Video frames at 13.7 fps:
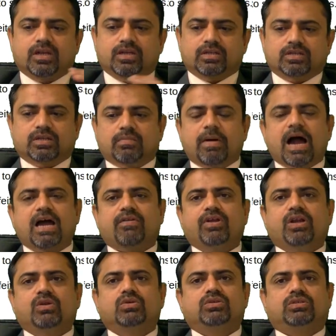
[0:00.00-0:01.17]
So the buyer will
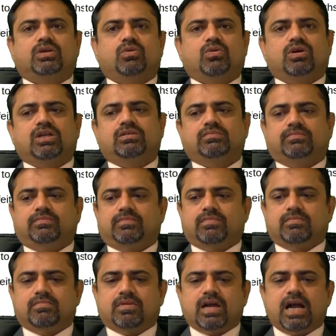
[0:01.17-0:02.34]
lose the token,
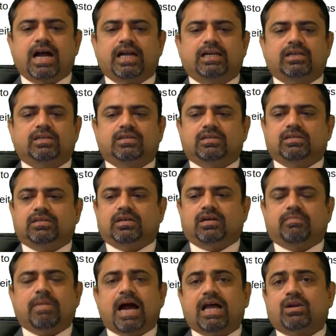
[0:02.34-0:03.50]
and
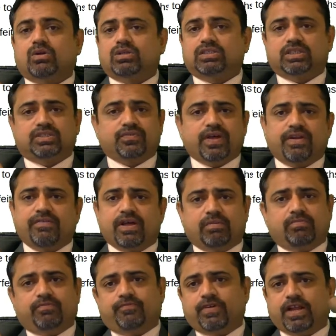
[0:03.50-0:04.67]
buyer knows this very well.
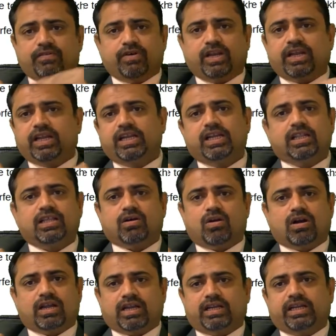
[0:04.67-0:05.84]
Whenever he did the
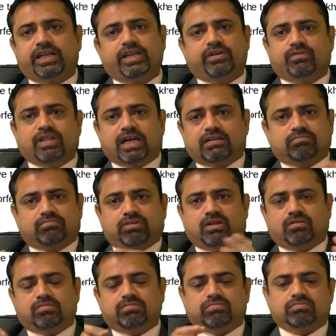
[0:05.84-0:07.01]
contract, he knew that,
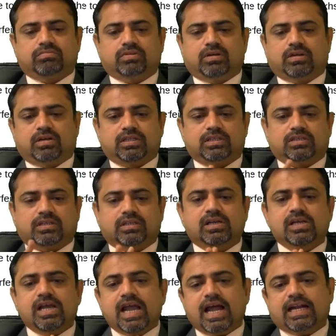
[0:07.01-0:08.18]
this is,
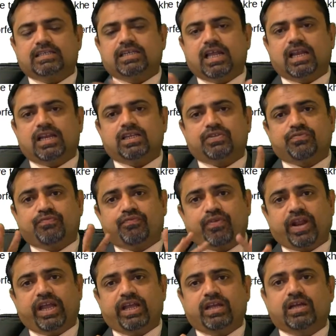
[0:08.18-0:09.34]
and seller is
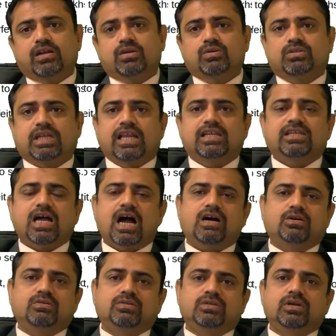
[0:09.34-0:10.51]
free to sell his
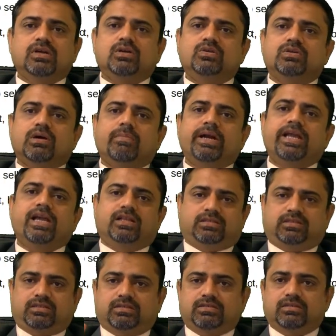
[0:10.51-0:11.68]
house to somebody else.